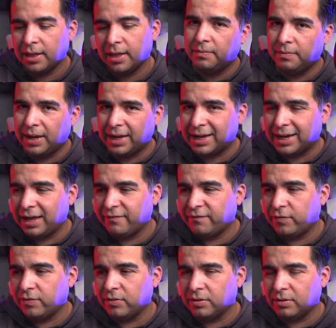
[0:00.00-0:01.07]
my clay
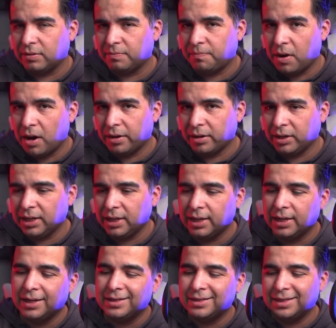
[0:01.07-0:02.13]
for pottery.
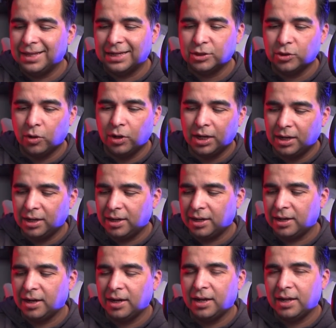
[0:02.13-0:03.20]
That's the
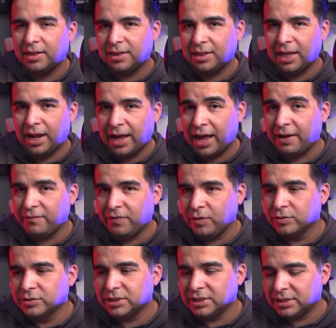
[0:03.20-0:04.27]
only that I have
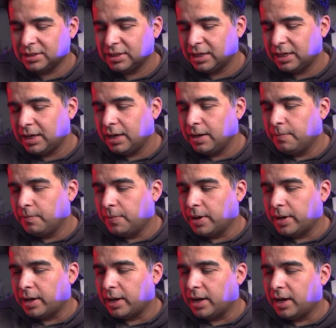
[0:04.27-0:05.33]
used it.
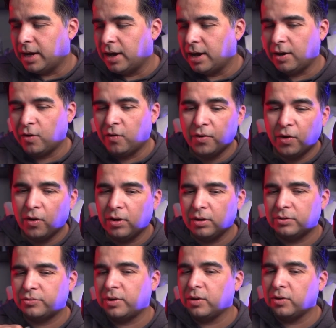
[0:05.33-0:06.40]
But
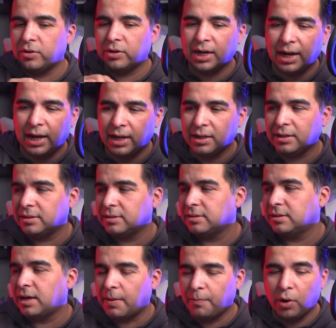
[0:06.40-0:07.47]
overall, regular clay,
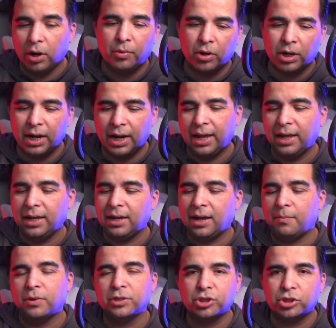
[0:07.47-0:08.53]
polymer clay,
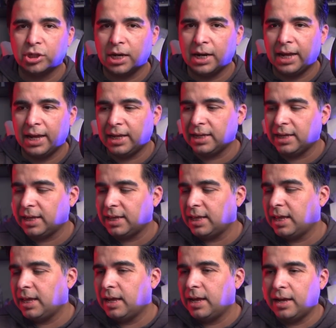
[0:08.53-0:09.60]
mustard clay,
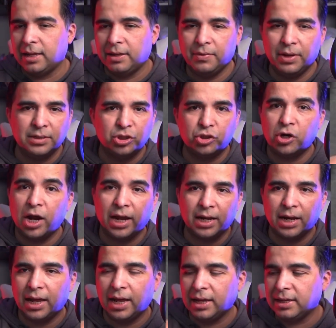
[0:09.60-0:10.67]
even dry
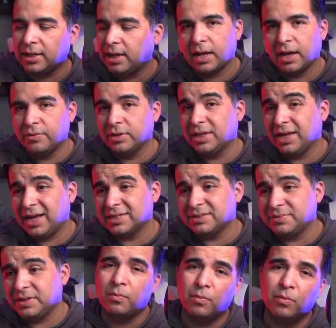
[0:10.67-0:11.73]
clay, everything has
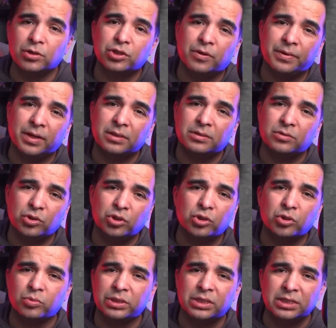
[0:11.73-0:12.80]
been, most of it,
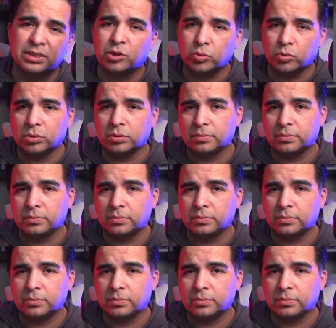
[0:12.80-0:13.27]
used with this tool.